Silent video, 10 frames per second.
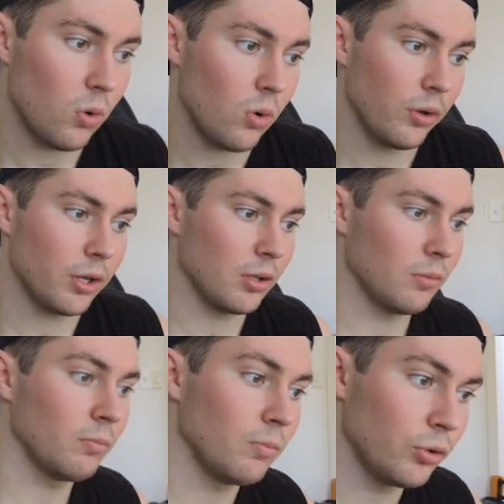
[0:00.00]
or you
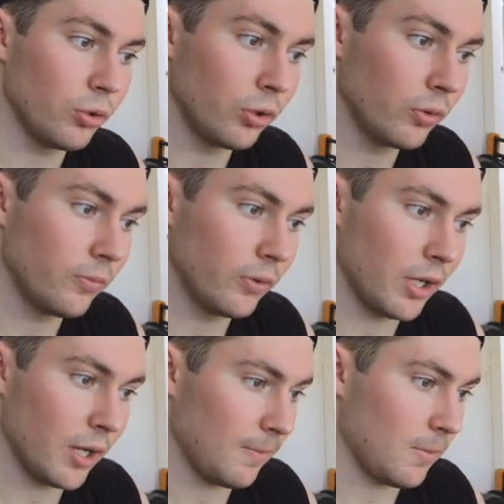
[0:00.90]
can do good for
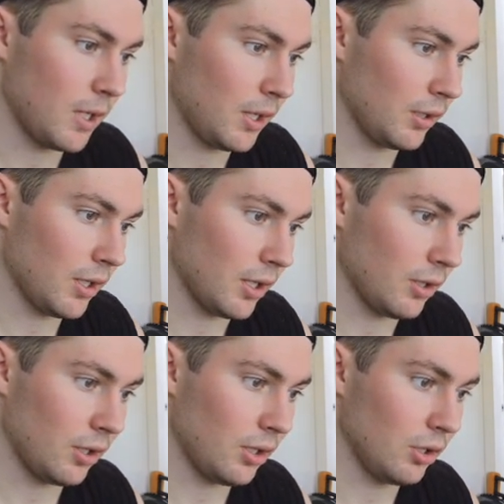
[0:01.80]
day, meaning
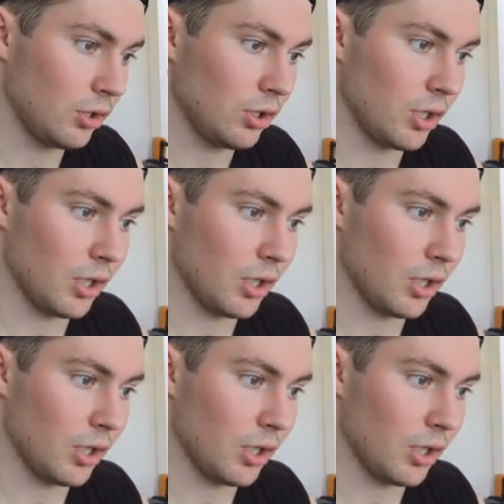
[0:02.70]
that the